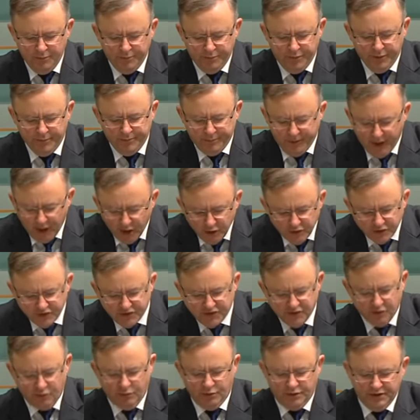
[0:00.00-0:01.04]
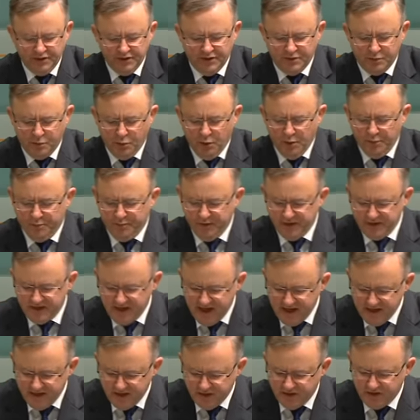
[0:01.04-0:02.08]
Proposed orders were
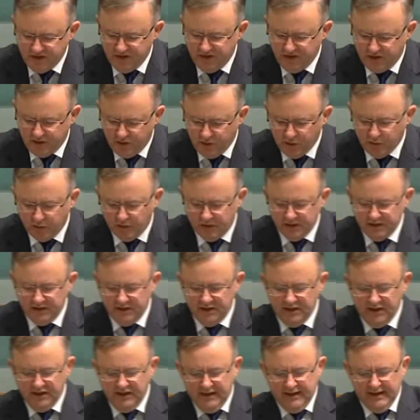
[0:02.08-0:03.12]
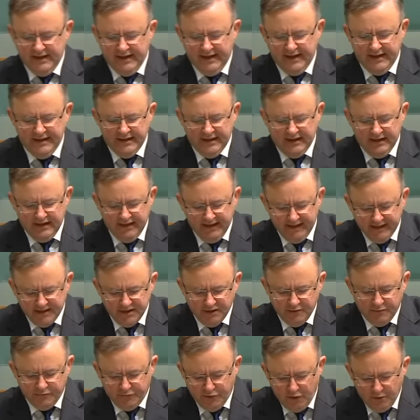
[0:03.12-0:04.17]
presented to the court in a
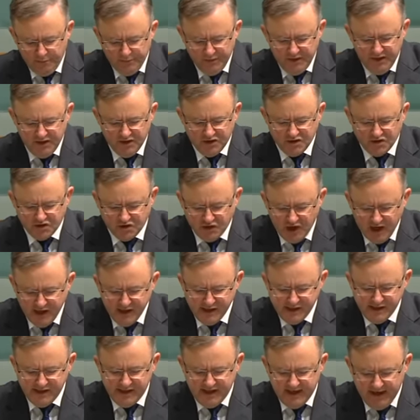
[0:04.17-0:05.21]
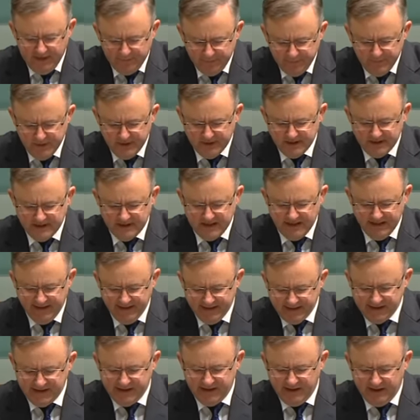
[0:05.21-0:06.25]
letter from the Australian Government
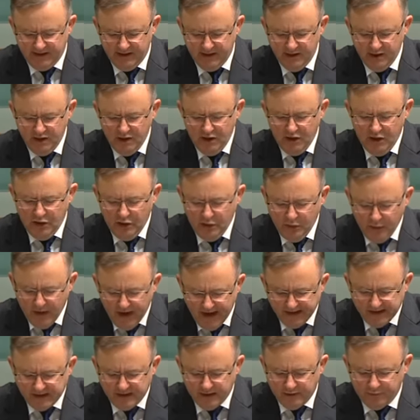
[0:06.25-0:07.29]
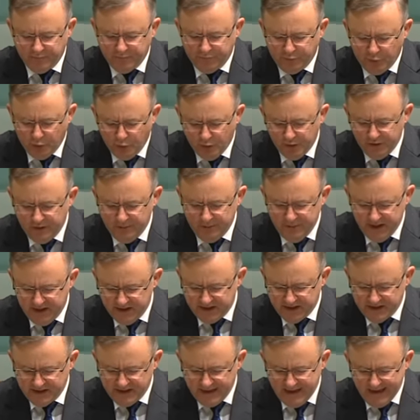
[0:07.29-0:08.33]
solicitor who acted for the
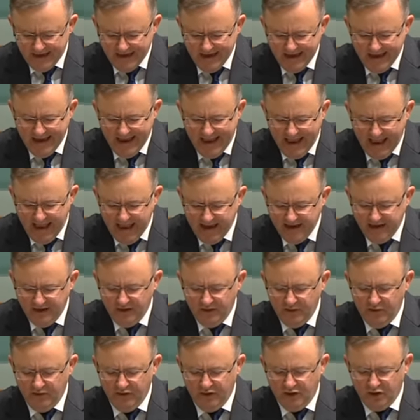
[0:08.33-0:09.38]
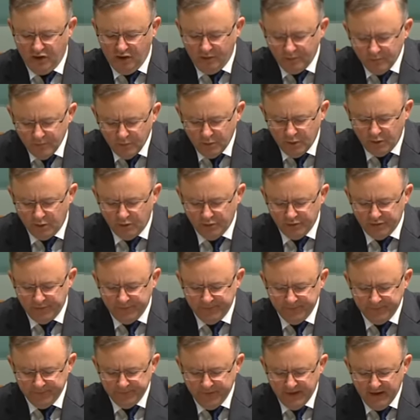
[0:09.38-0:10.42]
minister and the Commonwealth.
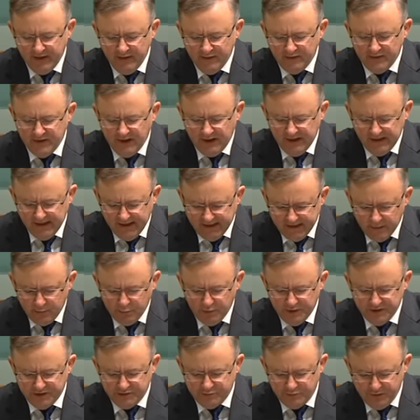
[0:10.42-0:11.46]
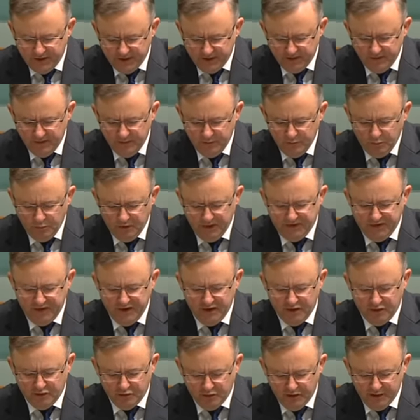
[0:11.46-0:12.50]
The letter was written with
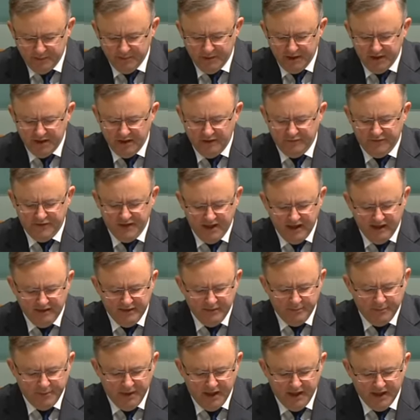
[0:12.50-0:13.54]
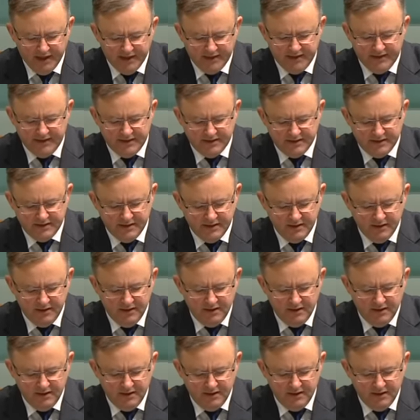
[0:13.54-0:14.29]
the agreement of the other parties,